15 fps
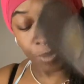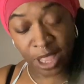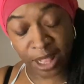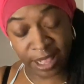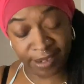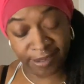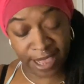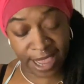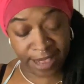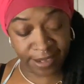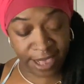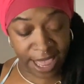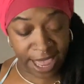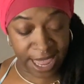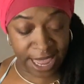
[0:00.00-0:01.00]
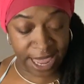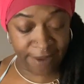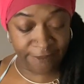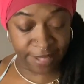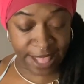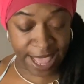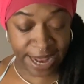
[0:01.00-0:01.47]
this says,
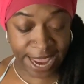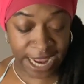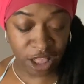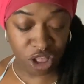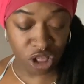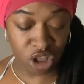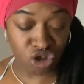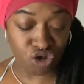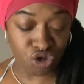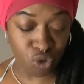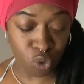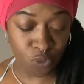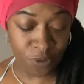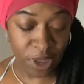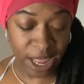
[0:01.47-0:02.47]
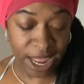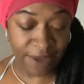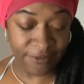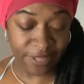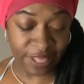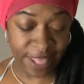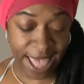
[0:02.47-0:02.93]
if that ain't the truth,
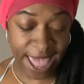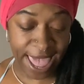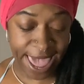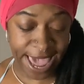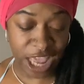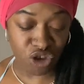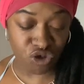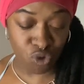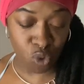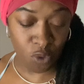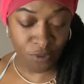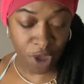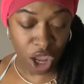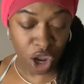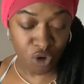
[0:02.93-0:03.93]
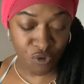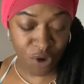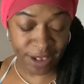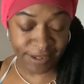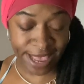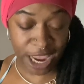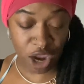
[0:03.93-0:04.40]
if that ain't truth,
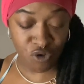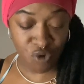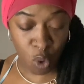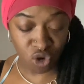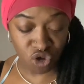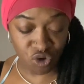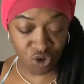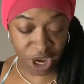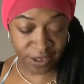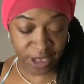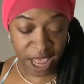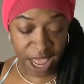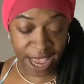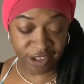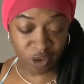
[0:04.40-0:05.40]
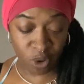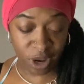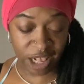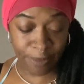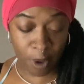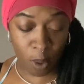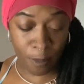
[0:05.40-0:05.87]
grits ain't groceries. And so there's
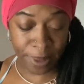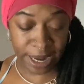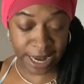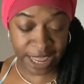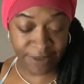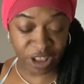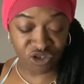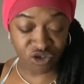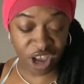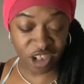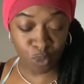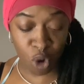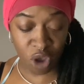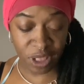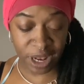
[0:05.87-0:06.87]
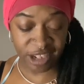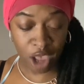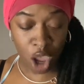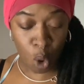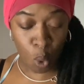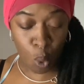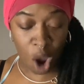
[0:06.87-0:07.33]
about believe it, trustworthiness,
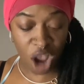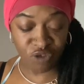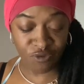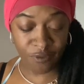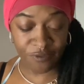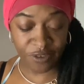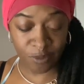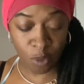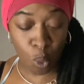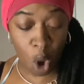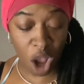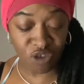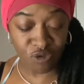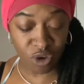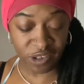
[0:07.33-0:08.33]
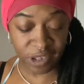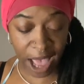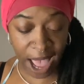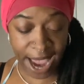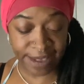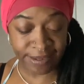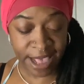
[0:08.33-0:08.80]
watch for
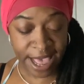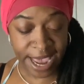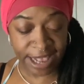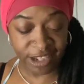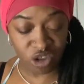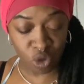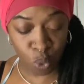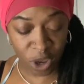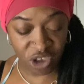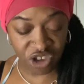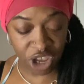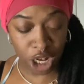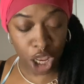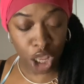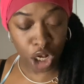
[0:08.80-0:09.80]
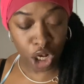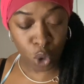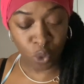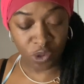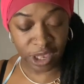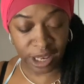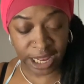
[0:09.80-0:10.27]
signs, intuition,
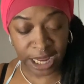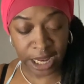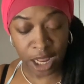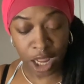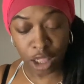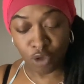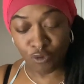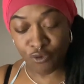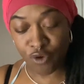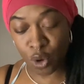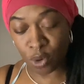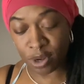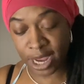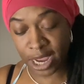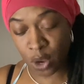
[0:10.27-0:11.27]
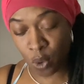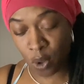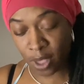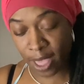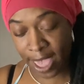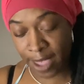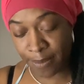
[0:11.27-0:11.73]
lucidity, the real deal,
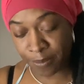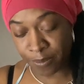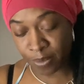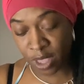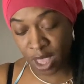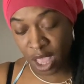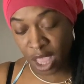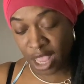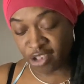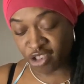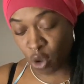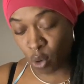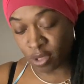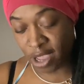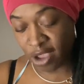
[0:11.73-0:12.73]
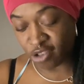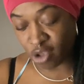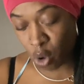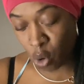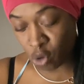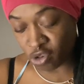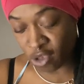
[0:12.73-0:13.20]
okay? And so there's
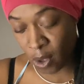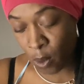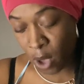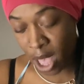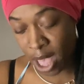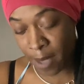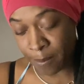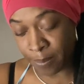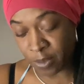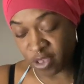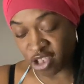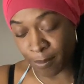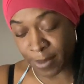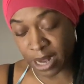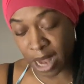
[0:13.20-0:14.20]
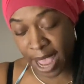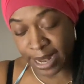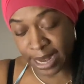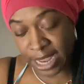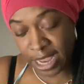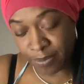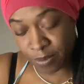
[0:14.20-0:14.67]
also some
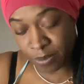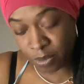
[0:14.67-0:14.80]
monotony,